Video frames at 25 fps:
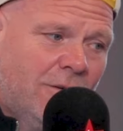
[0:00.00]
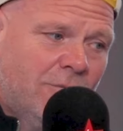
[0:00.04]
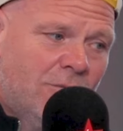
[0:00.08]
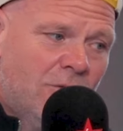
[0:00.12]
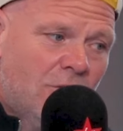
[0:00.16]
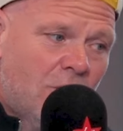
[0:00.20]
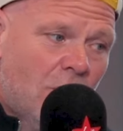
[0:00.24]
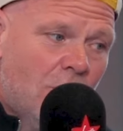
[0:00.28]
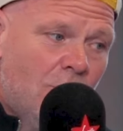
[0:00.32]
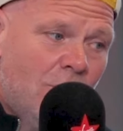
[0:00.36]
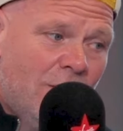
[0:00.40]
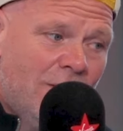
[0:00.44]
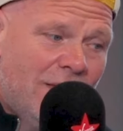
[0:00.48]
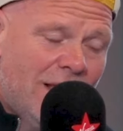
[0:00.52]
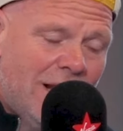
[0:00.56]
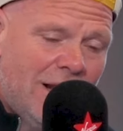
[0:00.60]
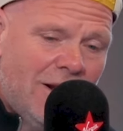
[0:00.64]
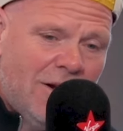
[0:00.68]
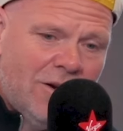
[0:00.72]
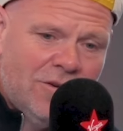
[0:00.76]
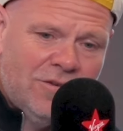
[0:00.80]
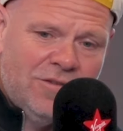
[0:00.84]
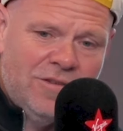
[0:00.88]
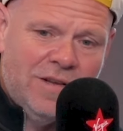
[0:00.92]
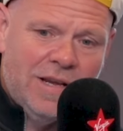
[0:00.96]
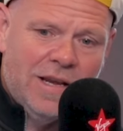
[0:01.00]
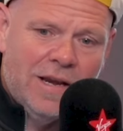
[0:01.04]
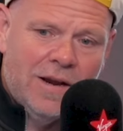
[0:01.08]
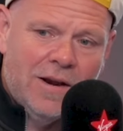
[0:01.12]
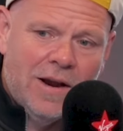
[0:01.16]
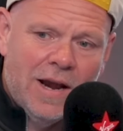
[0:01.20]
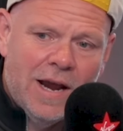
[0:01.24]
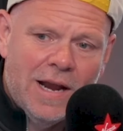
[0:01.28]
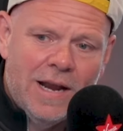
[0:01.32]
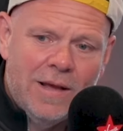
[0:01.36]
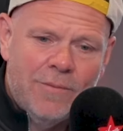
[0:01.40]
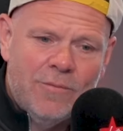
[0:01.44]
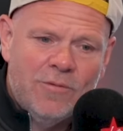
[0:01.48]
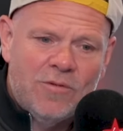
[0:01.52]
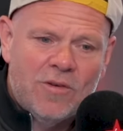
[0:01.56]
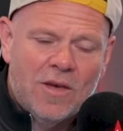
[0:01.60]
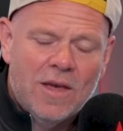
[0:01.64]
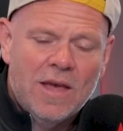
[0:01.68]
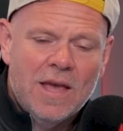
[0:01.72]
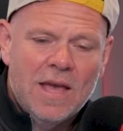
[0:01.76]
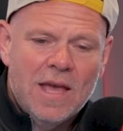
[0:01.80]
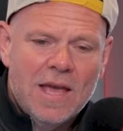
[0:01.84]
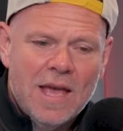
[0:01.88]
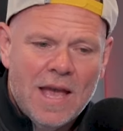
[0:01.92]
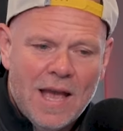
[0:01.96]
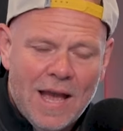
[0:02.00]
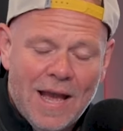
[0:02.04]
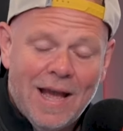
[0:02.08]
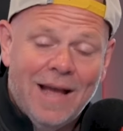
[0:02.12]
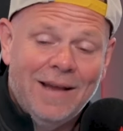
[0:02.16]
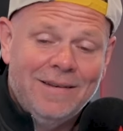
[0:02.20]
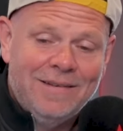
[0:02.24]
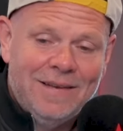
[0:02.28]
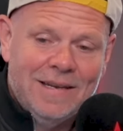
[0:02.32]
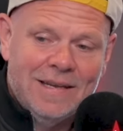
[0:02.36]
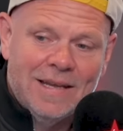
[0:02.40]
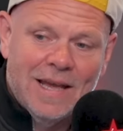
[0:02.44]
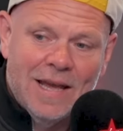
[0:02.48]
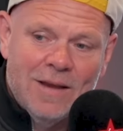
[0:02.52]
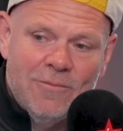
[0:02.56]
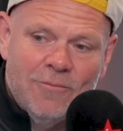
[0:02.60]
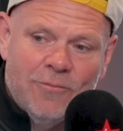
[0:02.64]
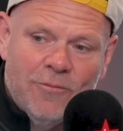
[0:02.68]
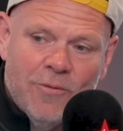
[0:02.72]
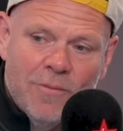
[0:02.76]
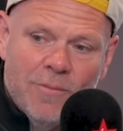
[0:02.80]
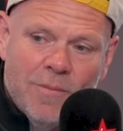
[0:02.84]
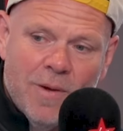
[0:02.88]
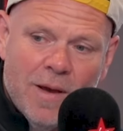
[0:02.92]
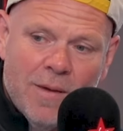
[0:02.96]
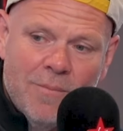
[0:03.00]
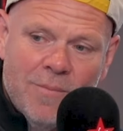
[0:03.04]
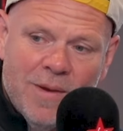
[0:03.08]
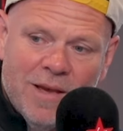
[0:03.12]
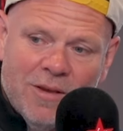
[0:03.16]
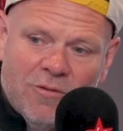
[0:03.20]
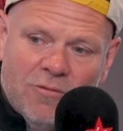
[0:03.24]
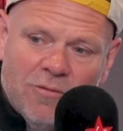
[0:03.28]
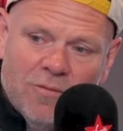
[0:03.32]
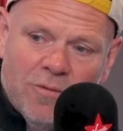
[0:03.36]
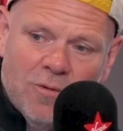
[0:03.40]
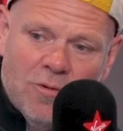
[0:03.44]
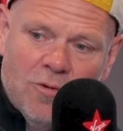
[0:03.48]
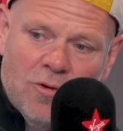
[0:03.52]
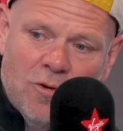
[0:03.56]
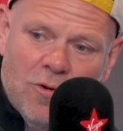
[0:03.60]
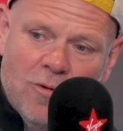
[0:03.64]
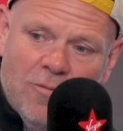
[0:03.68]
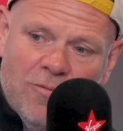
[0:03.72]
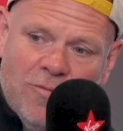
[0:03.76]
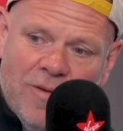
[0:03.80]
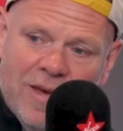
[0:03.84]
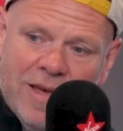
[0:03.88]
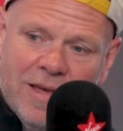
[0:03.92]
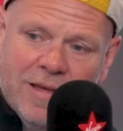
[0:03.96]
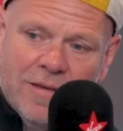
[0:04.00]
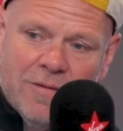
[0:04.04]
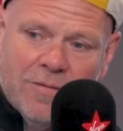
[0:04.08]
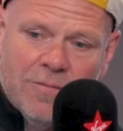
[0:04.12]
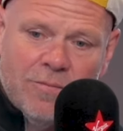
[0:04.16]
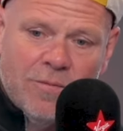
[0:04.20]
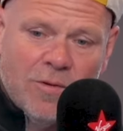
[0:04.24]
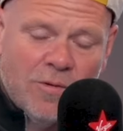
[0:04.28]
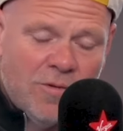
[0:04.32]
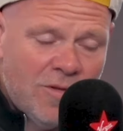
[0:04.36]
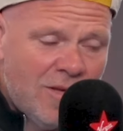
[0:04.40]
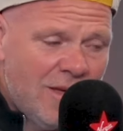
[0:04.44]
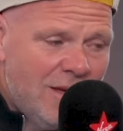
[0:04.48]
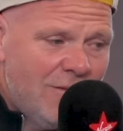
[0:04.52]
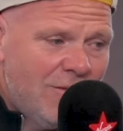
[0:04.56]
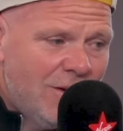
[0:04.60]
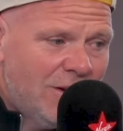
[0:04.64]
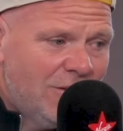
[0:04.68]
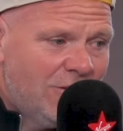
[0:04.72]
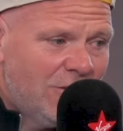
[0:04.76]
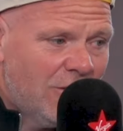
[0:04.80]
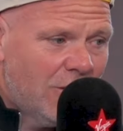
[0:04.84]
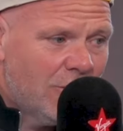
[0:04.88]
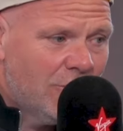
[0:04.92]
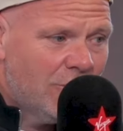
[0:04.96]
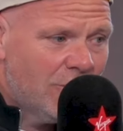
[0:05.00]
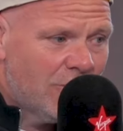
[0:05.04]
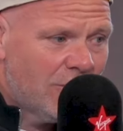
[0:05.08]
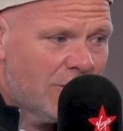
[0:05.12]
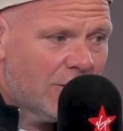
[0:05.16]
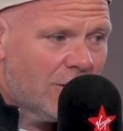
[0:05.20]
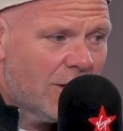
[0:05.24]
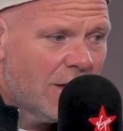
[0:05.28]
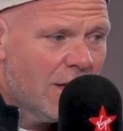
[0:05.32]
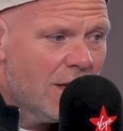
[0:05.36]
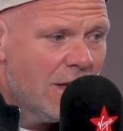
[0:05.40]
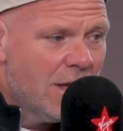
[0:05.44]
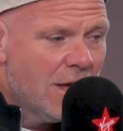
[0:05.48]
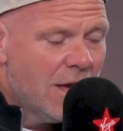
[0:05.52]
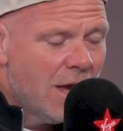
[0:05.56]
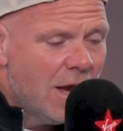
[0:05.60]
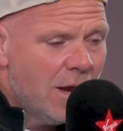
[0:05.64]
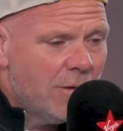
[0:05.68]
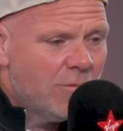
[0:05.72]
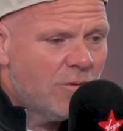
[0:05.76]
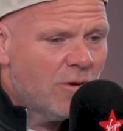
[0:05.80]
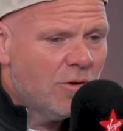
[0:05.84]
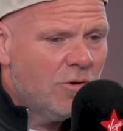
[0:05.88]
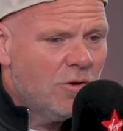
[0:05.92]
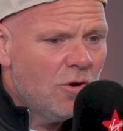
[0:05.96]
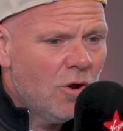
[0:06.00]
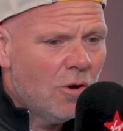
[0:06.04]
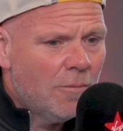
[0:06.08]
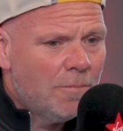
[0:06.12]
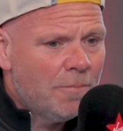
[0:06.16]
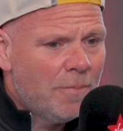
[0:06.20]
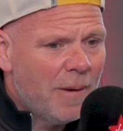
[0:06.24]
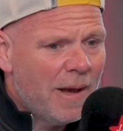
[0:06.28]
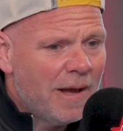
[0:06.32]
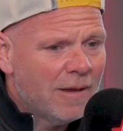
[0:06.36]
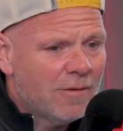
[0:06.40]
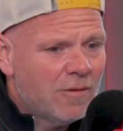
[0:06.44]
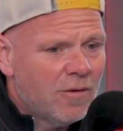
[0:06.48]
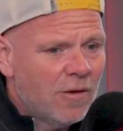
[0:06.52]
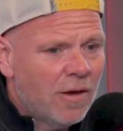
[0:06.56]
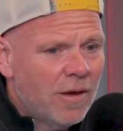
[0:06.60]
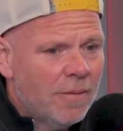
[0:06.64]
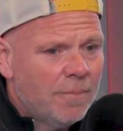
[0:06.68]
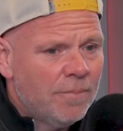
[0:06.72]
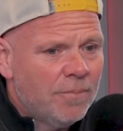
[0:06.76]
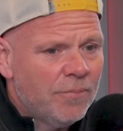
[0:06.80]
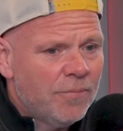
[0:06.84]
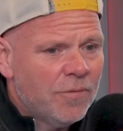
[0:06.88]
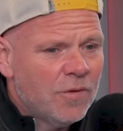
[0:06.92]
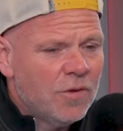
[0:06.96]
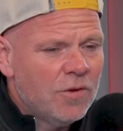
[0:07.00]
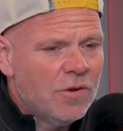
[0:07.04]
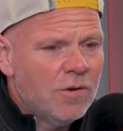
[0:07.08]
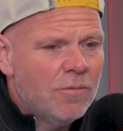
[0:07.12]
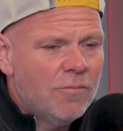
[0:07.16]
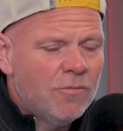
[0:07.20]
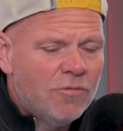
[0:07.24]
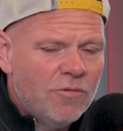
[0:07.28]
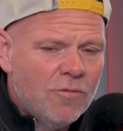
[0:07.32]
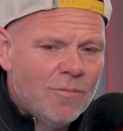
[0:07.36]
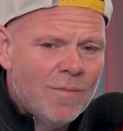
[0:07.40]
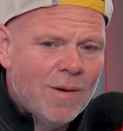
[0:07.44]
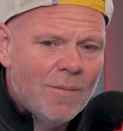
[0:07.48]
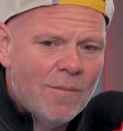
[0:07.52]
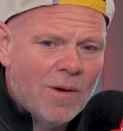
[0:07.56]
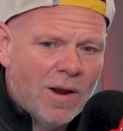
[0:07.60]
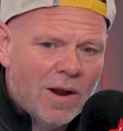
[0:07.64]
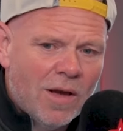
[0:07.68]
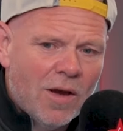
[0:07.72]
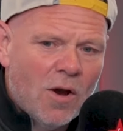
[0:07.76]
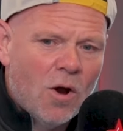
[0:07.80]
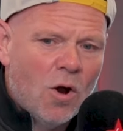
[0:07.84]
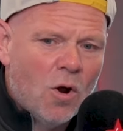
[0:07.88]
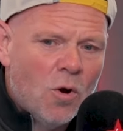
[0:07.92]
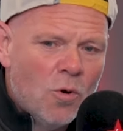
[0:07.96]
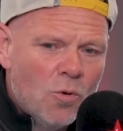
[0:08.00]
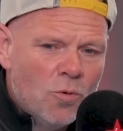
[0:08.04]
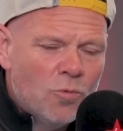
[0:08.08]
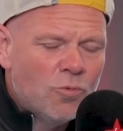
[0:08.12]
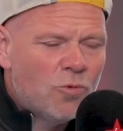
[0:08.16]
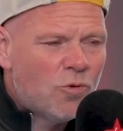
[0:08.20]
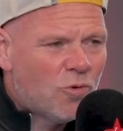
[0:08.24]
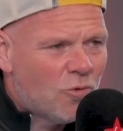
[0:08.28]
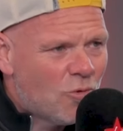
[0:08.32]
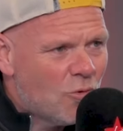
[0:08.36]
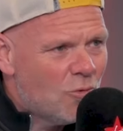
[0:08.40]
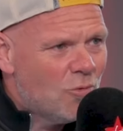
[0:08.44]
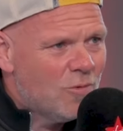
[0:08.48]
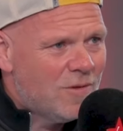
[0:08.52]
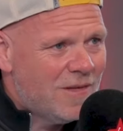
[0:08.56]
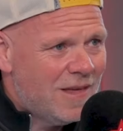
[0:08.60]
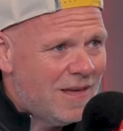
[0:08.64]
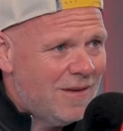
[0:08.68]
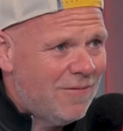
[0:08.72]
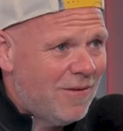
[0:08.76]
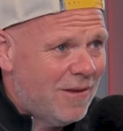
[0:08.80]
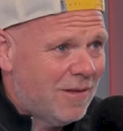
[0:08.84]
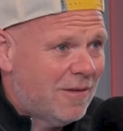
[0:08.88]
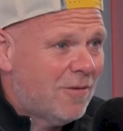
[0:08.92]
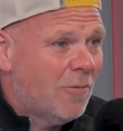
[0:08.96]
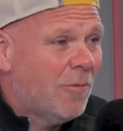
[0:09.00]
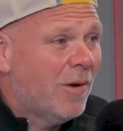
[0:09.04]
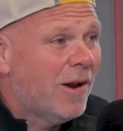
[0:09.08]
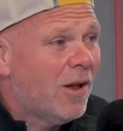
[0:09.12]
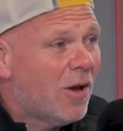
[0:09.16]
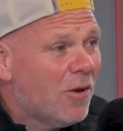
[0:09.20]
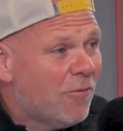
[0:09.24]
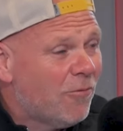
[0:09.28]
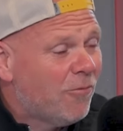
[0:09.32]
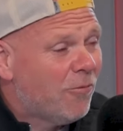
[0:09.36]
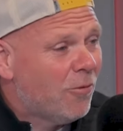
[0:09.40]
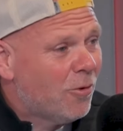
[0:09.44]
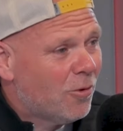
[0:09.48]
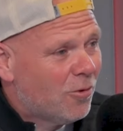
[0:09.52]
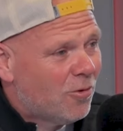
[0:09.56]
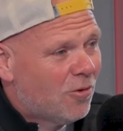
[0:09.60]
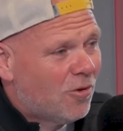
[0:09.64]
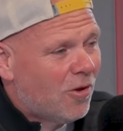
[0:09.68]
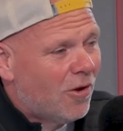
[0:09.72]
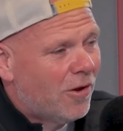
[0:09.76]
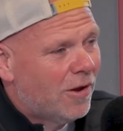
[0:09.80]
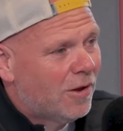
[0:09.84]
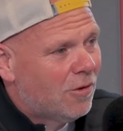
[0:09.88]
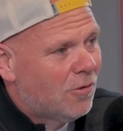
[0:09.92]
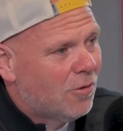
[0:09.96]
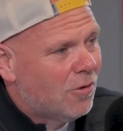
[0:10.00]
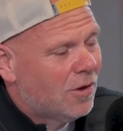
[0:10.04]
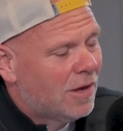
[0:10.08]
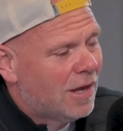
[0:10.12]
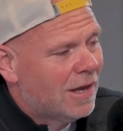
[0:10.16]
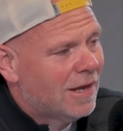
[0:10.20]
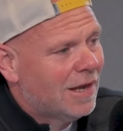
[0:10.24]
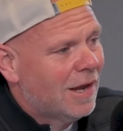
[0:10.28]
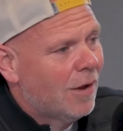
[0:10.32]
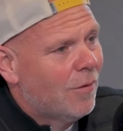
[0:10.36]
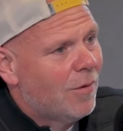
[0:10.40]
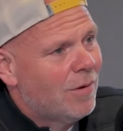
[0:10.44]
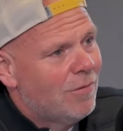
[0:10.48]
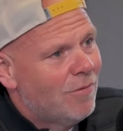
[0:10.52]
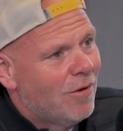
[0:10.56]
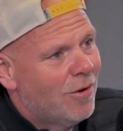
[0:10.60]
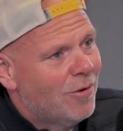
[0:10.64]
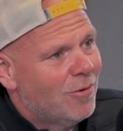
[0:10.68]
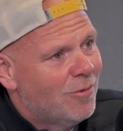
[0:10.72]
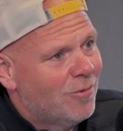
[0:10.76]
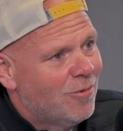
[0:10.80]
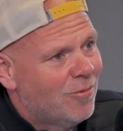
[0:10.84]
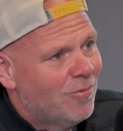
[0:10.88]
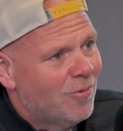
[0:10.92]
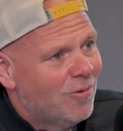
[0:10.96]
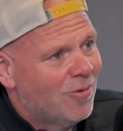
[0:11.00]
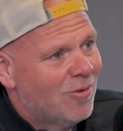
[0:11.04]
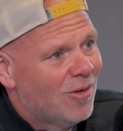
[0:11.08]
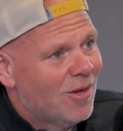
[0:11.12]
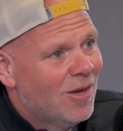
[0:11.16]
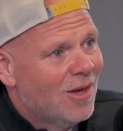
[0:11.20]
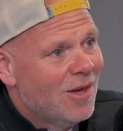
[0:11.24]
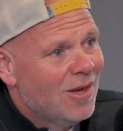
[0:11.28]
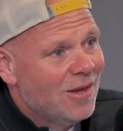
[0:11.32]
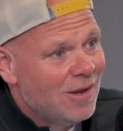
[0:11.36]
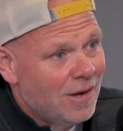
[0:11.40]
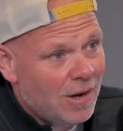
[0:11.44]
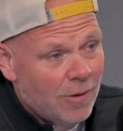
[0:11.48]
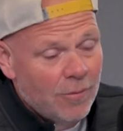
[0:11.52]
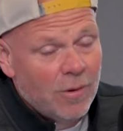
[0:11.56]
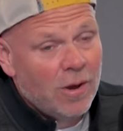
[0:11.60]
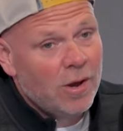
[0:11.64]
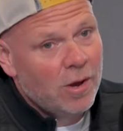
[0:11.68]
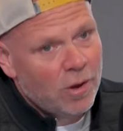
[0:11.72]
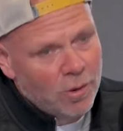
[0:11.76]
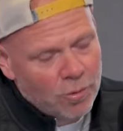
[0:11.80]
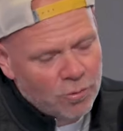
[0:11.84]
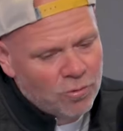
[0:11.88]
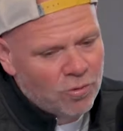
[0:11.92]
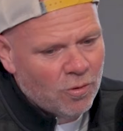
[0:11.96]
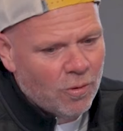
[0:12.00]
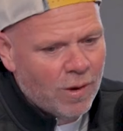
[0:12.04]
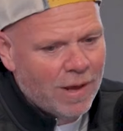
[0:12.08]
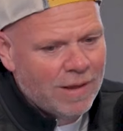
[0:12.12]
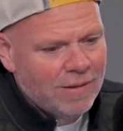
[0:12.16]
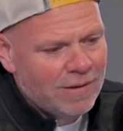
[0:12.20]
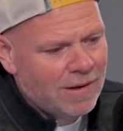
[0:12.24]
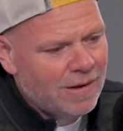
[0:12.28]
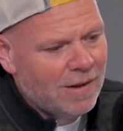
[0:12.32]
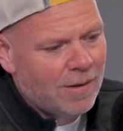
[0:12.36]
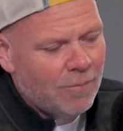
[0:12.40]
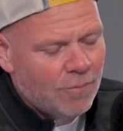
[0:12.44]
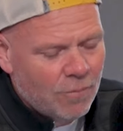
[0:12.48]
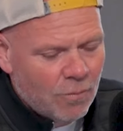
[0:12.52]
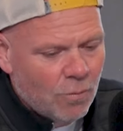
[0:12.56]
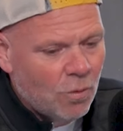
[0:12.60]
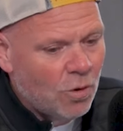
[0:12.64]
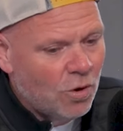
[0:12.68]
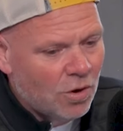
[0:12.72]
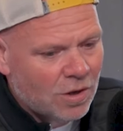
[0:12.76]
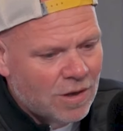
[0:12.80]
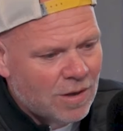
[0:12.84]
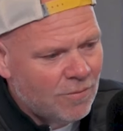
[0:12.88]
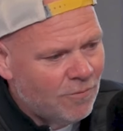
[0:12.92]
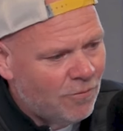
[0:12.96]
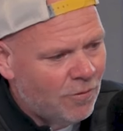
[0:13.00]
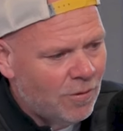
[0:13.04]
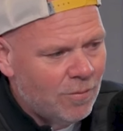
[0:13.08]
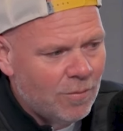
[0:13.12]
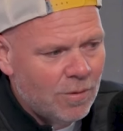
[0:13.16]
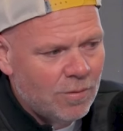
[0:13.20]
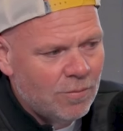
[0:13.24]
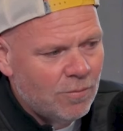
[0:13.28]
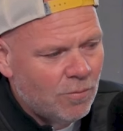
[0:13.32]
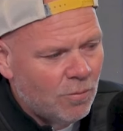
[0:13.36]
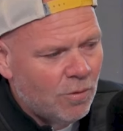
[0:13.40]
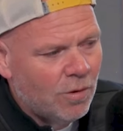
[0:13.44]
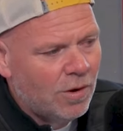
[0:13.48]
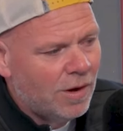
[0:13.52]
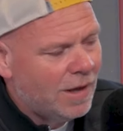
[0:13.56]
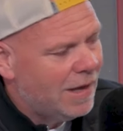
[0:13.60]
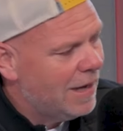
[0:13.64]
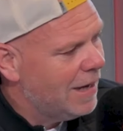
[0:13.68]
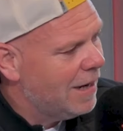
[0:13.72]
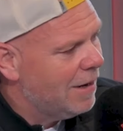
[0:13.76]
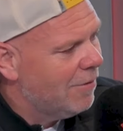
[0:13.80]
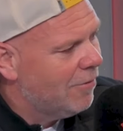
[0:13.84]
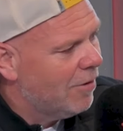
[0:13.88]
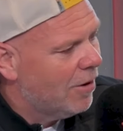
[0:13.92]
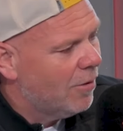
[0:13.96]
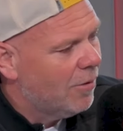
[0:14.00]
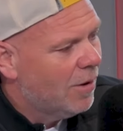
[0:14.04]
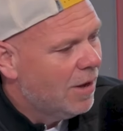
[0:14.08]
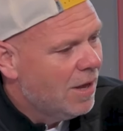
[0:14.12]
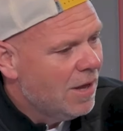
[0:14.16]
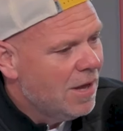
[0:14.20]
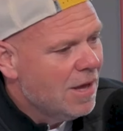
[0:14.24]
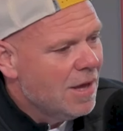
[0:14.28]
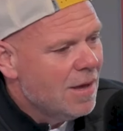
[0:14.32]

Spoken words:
show to go with it last year, and it was actually came from a mixture of the two things. The TV show was a nod back to, you know, do you remember like old school TV? So when I first started cooking, Gary Rhodes was, I also ended up working for him. What a hero.